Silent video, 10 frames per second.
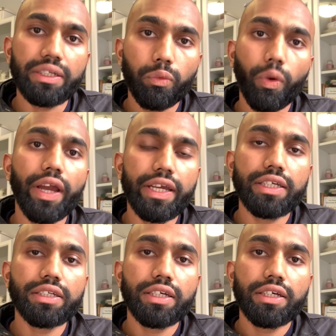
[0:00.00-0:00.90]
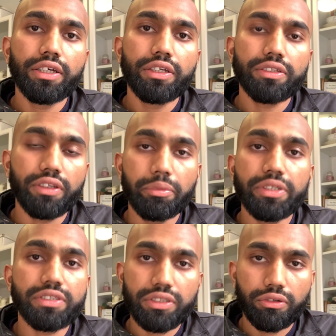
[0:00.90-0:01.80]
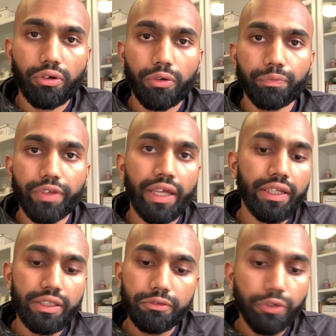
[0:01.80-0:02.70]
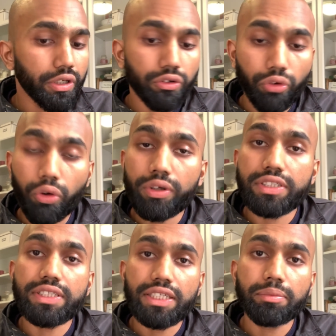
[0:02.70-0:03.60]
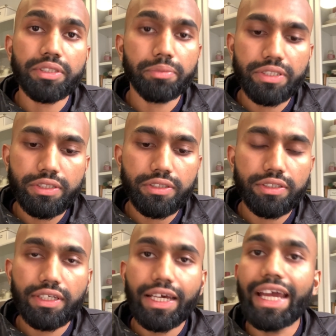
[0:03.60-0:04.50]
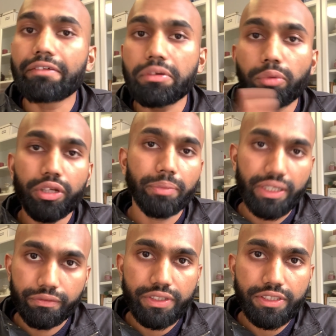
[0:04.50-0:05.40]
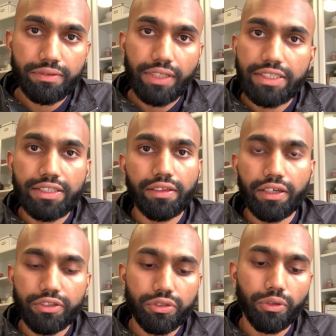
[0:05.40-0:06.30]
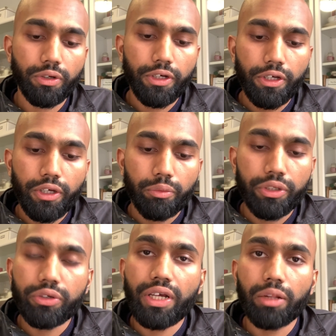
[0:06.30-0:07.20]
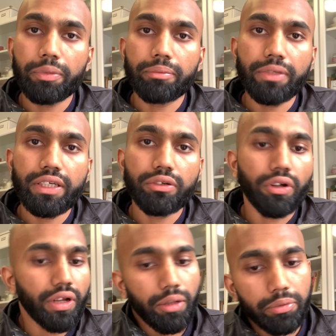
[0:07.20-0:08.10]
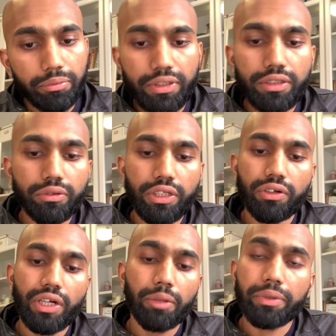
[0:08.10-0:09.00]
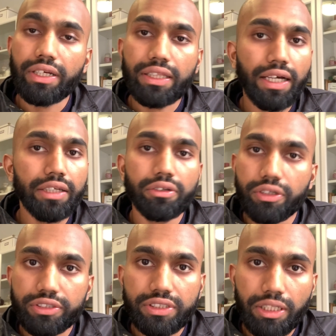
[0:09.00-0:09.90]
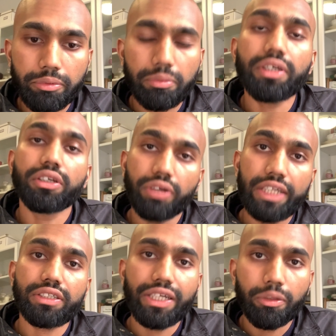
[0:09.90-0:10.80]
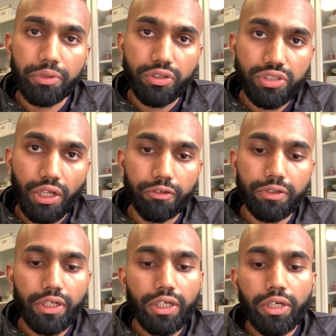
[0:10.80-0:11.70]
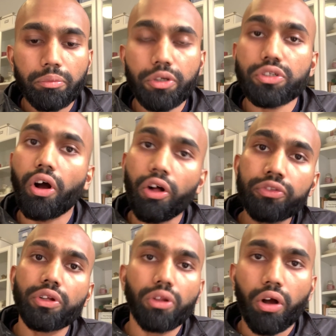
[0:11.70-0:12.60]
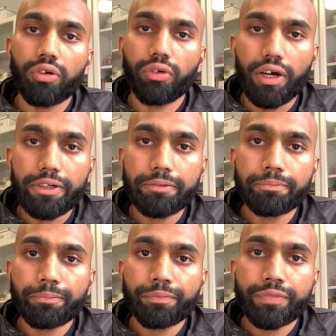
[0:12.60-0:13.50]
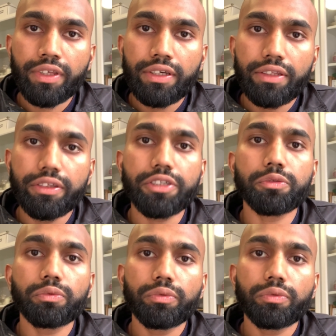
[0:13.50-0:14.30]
a way so the business can grow. And if we can grow as a team, as a business, everybody benefits. That's the thing. So when you're helping me, you're not helping me. When you're helping a client, you're not just helping me, you're actually helping yourself. Because on the long run, this